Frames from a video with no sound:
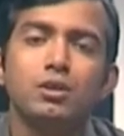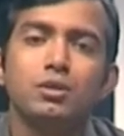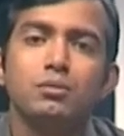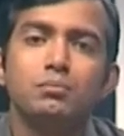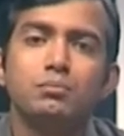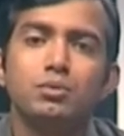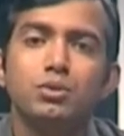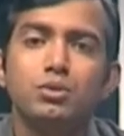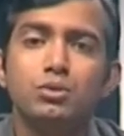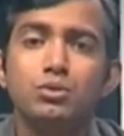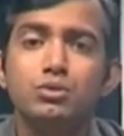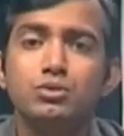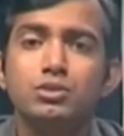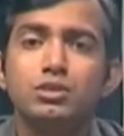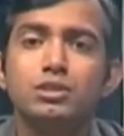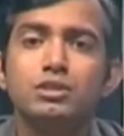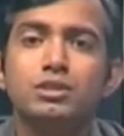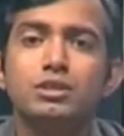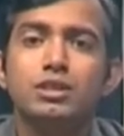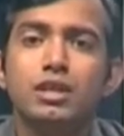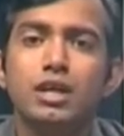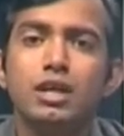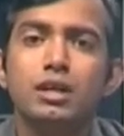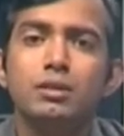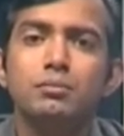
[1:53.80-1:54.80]
Because
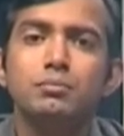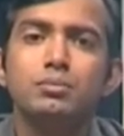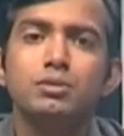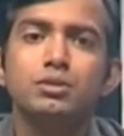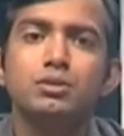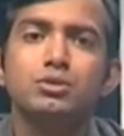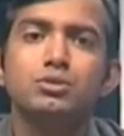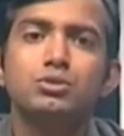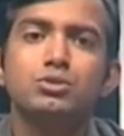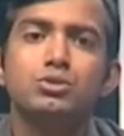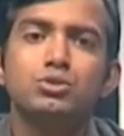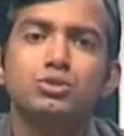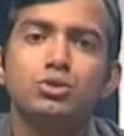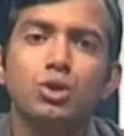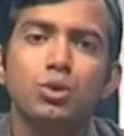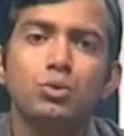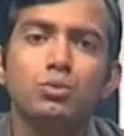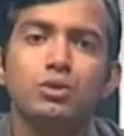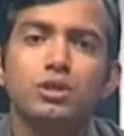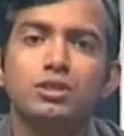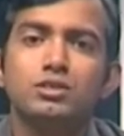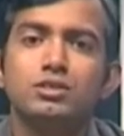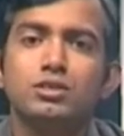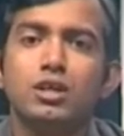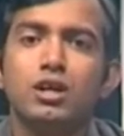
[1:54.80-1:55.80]
it can be
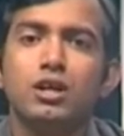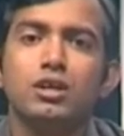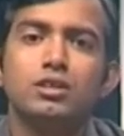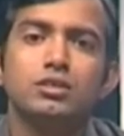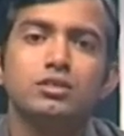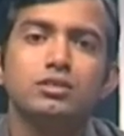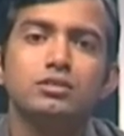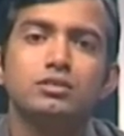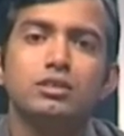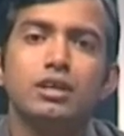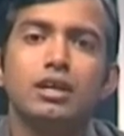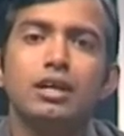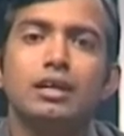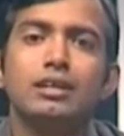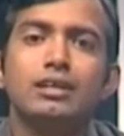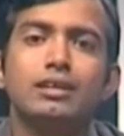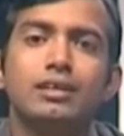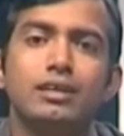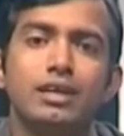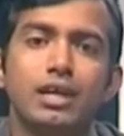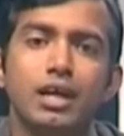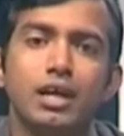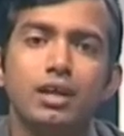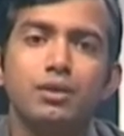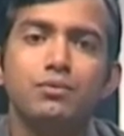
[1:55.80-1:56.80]
so hazardous
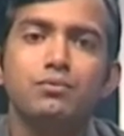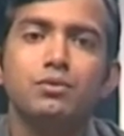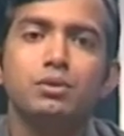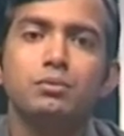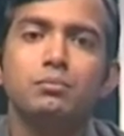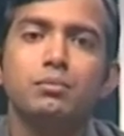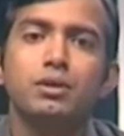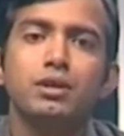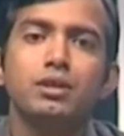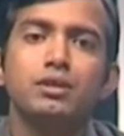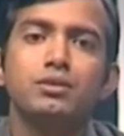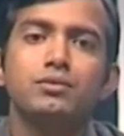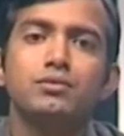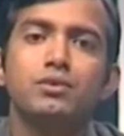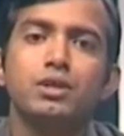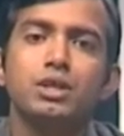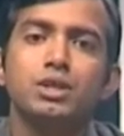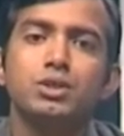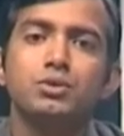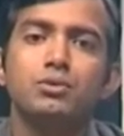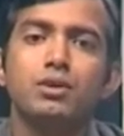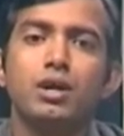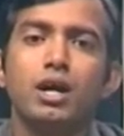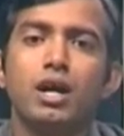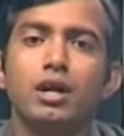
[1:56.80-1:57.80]
and can remain
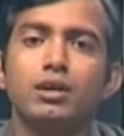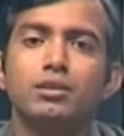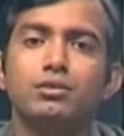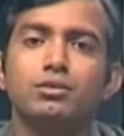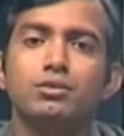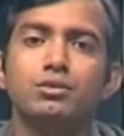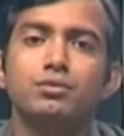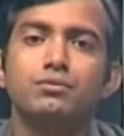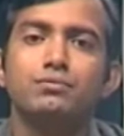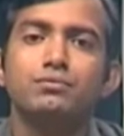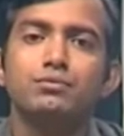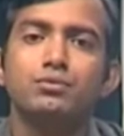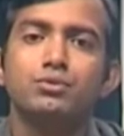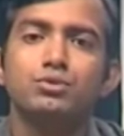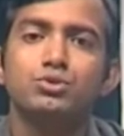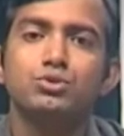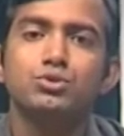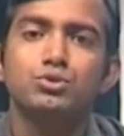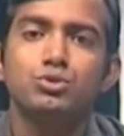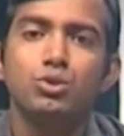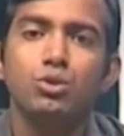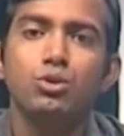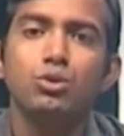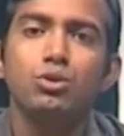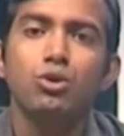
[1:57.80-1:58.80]
radioactive for
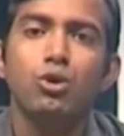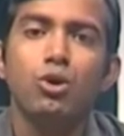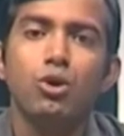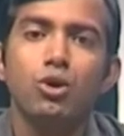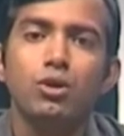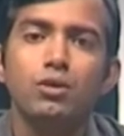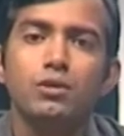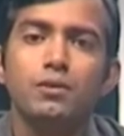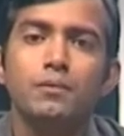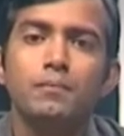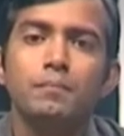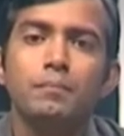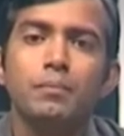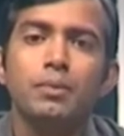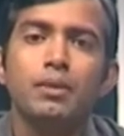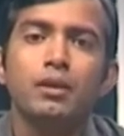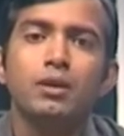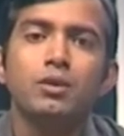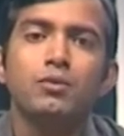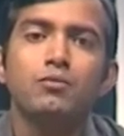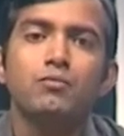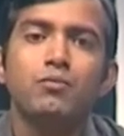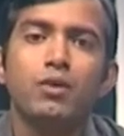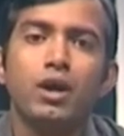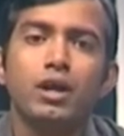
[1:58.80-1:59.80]
so long,
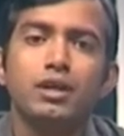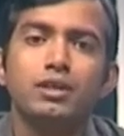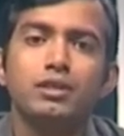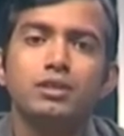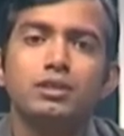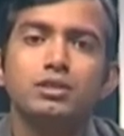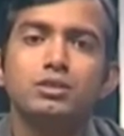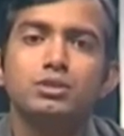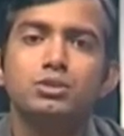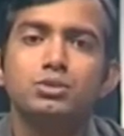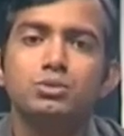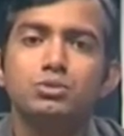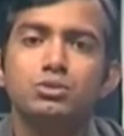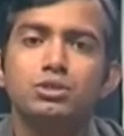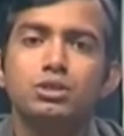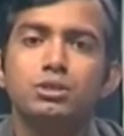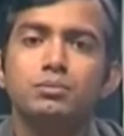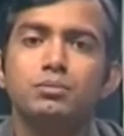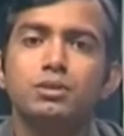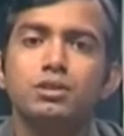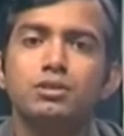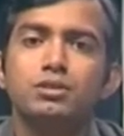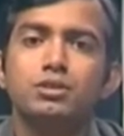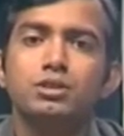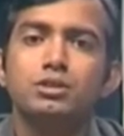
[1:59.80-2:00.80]
finding
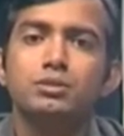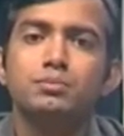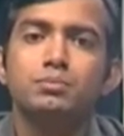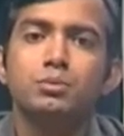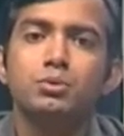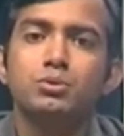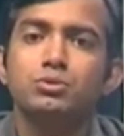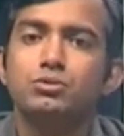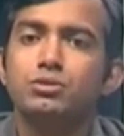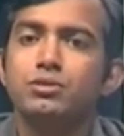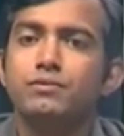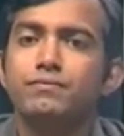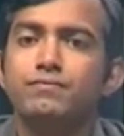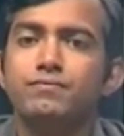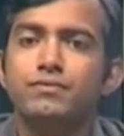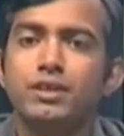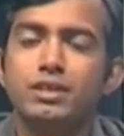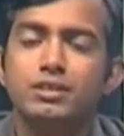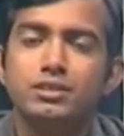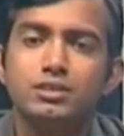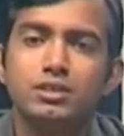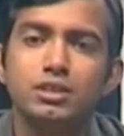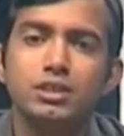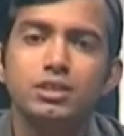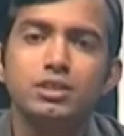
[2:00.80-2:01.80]
suitable disposal
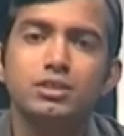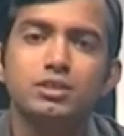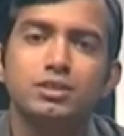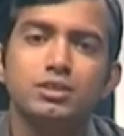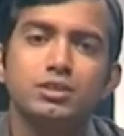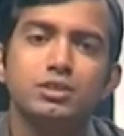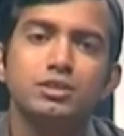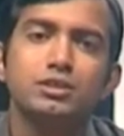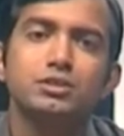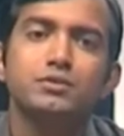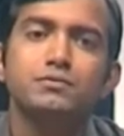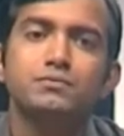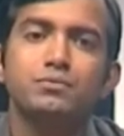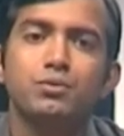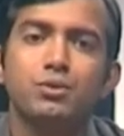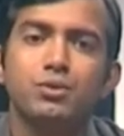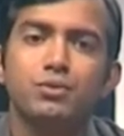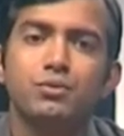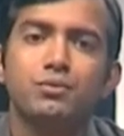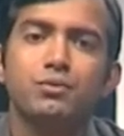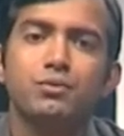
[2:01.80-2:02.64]
facilities for